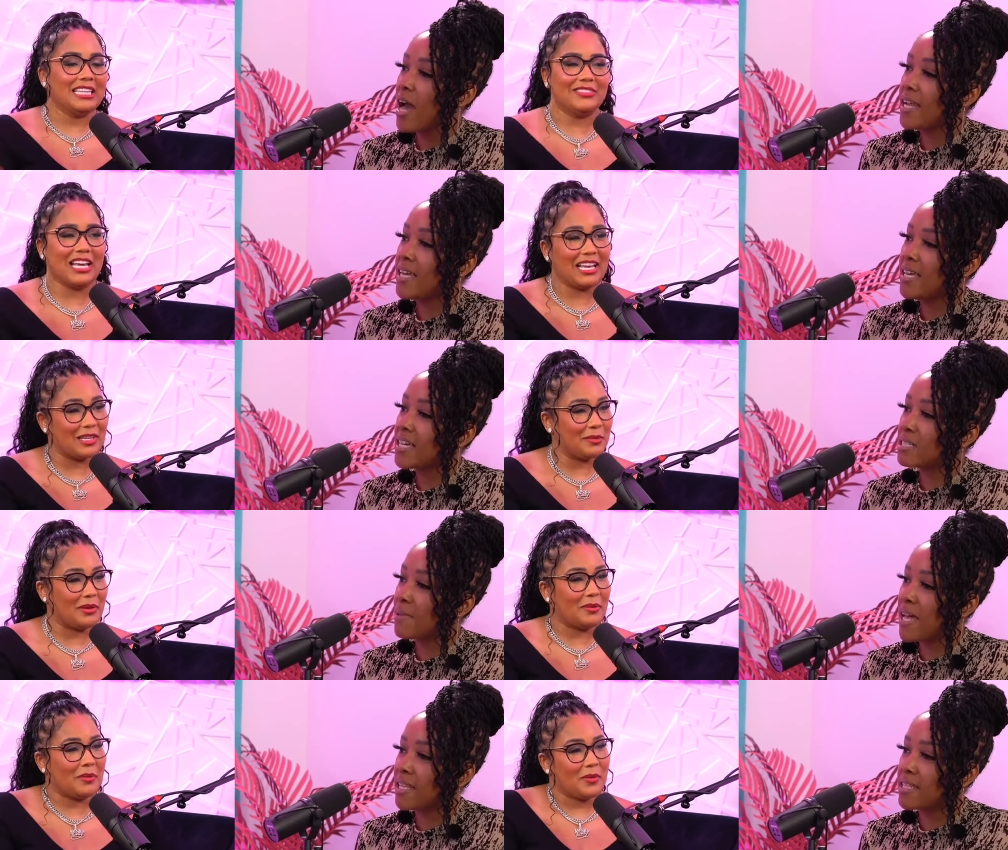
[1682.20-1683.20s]
Speaker 1: how did
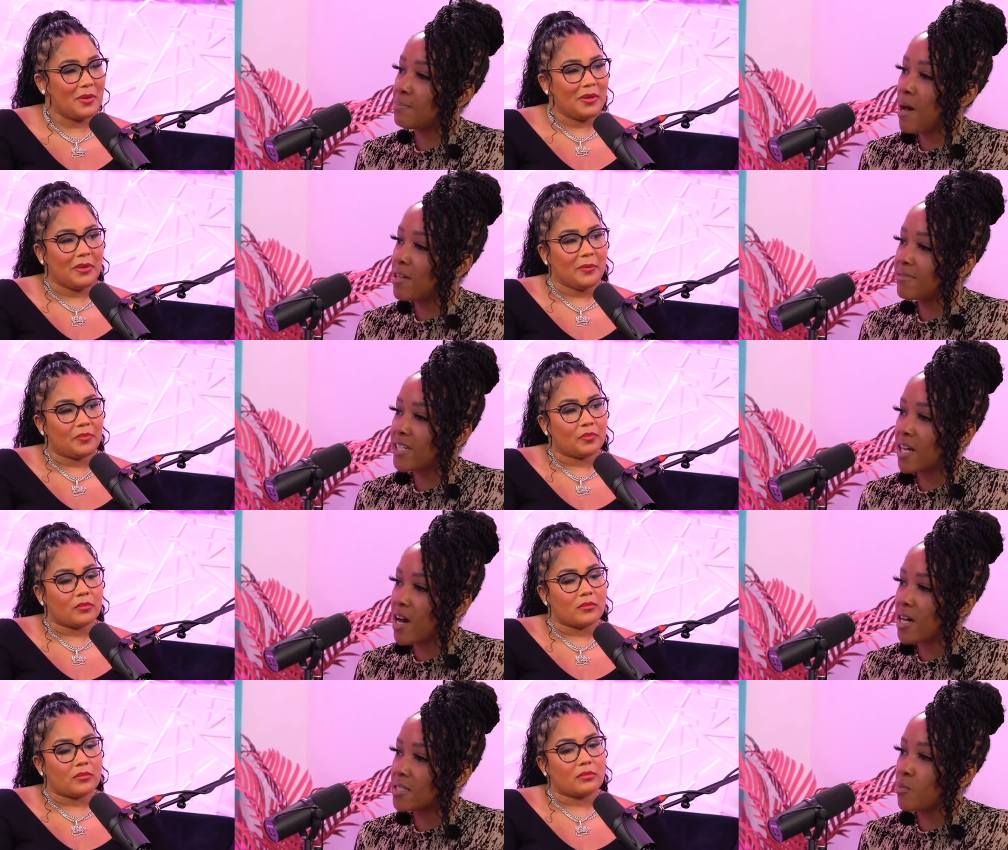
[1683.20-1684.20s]
explain
Speaker 2: this? Pause for the
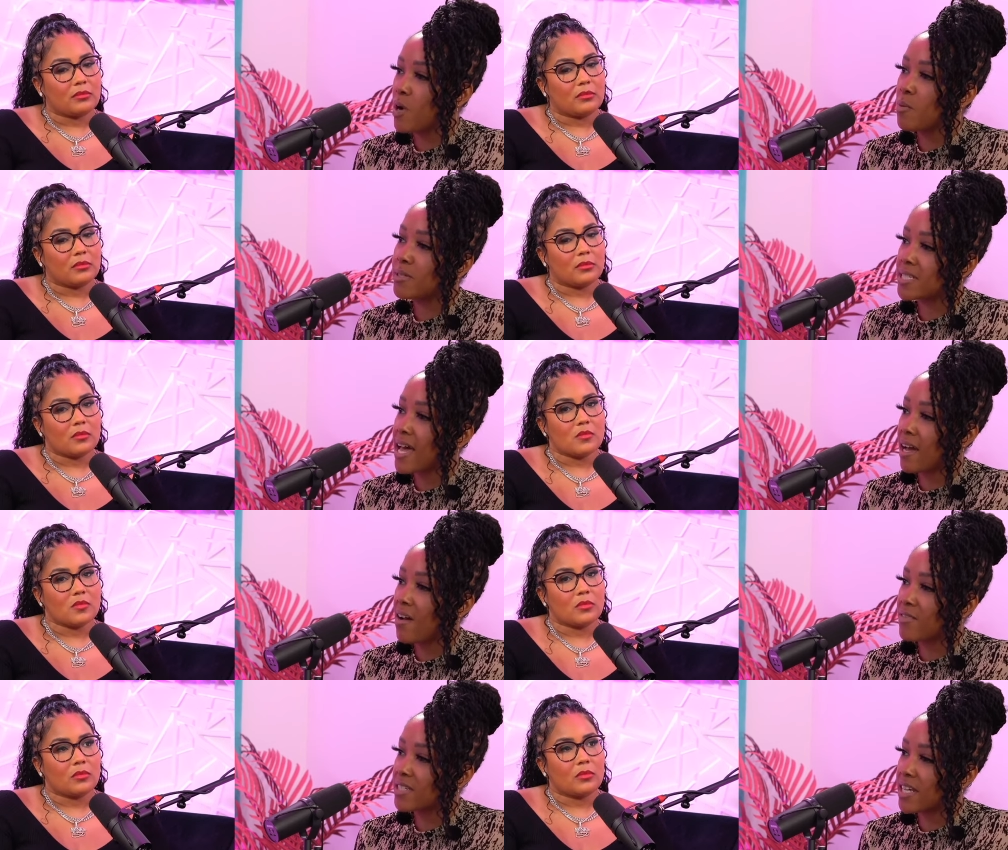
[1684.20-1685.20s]
cause. What was that
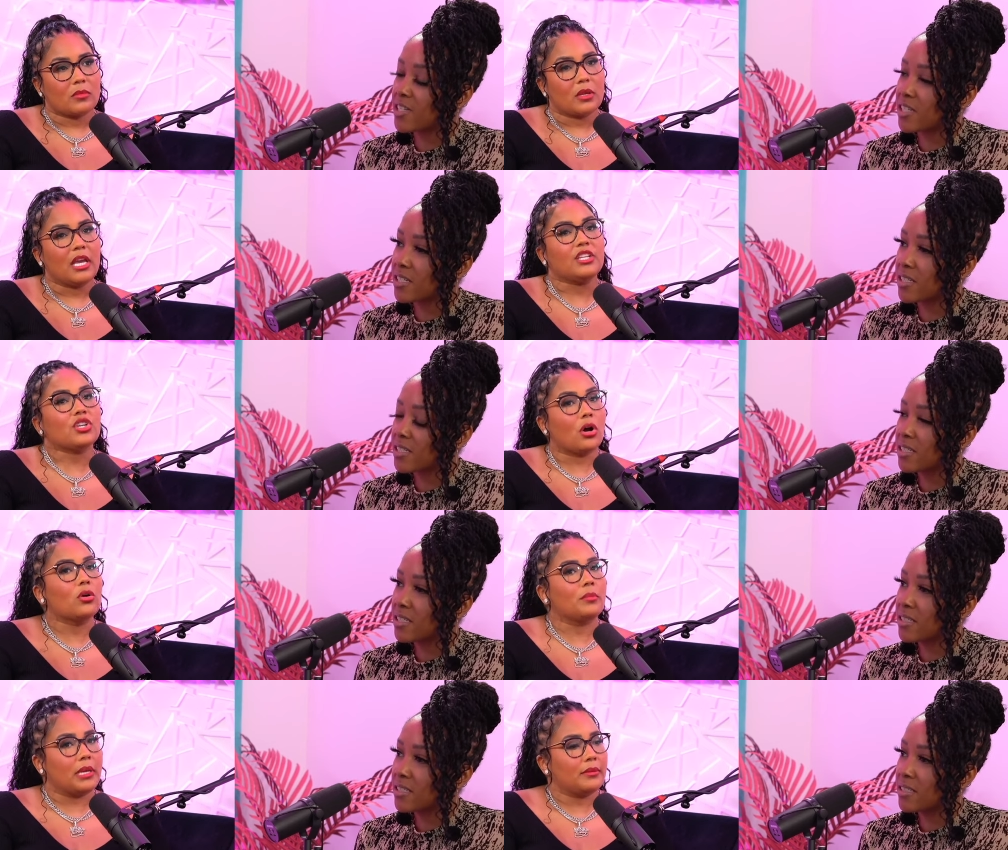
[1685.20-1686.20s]
Speaker 1: conversation? He
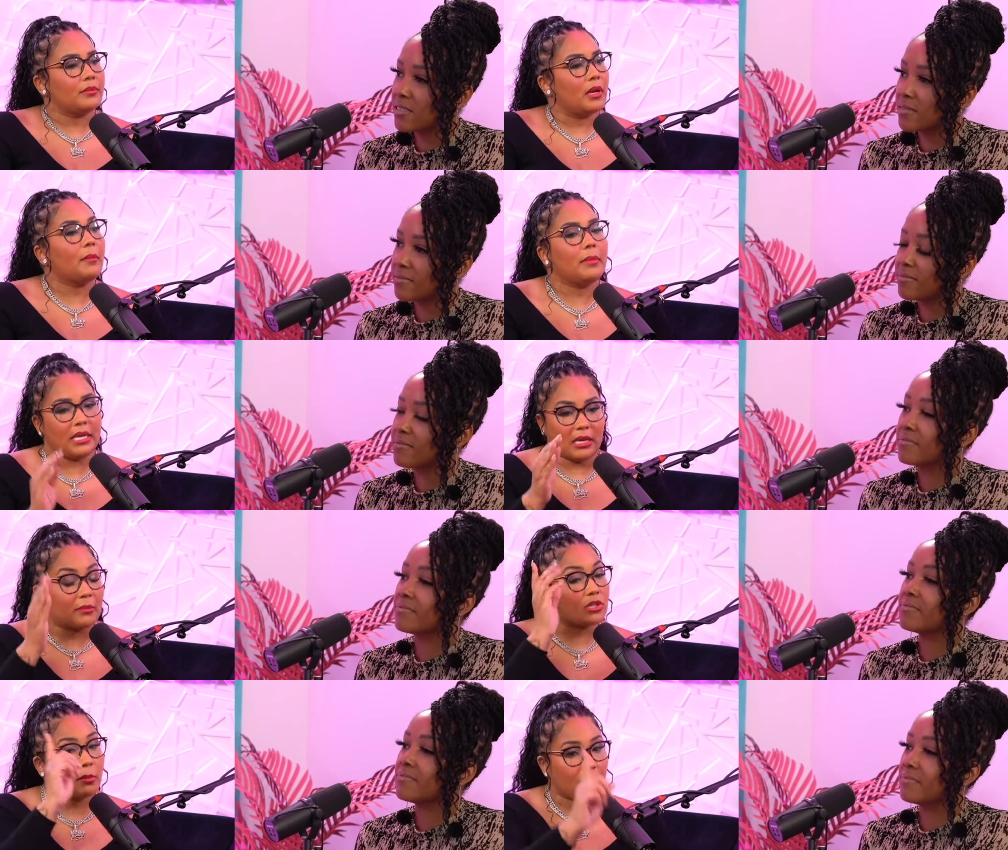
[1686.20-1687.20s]
told me immediate.
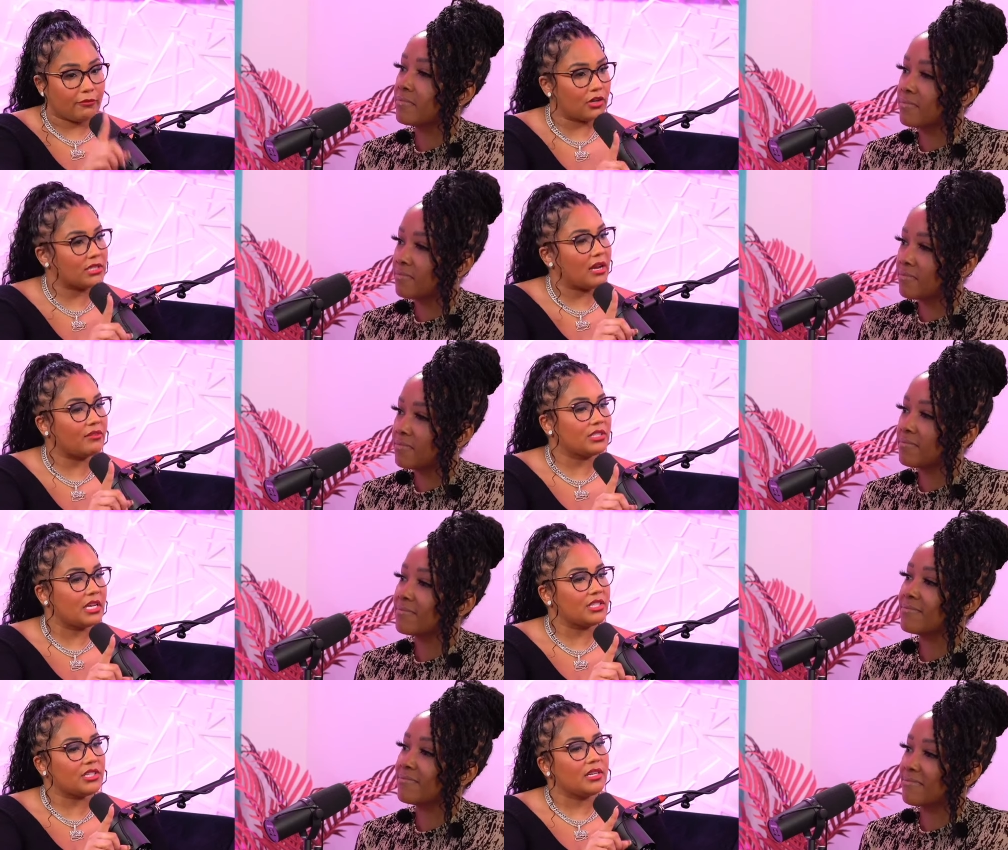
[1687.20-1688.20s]
I'm talking about first
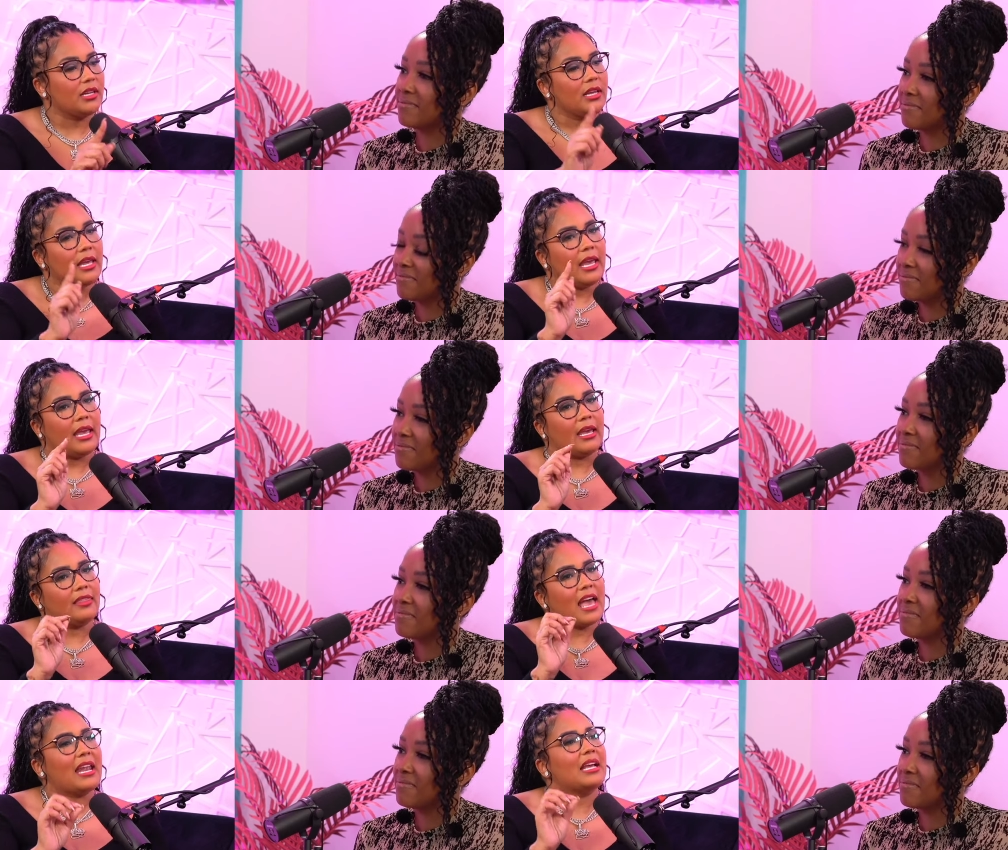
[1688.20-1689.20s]
conversation.
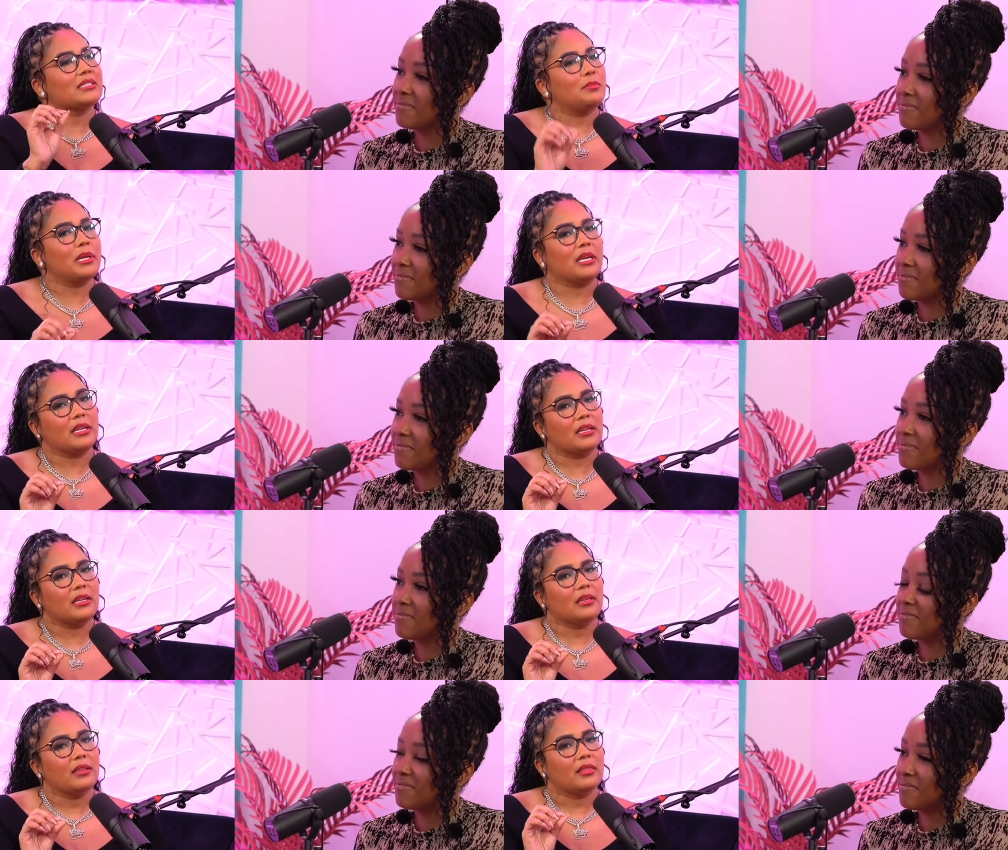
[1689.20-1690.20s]
And that has been
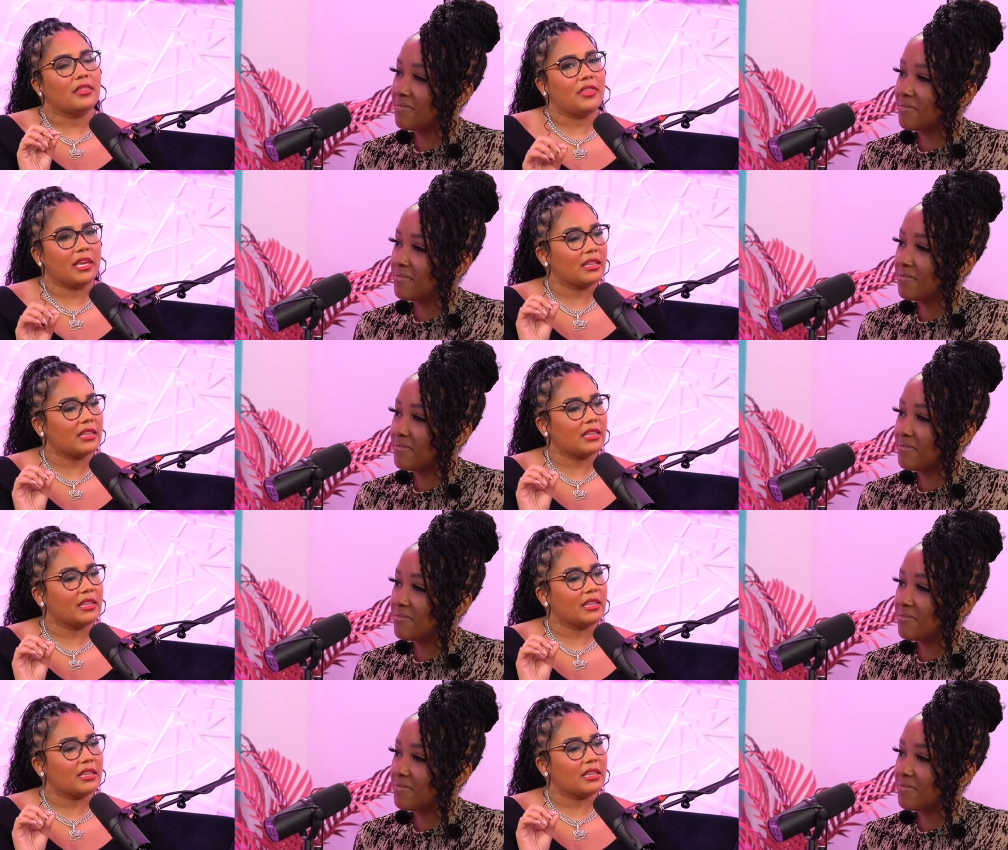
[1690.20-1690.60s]
the thing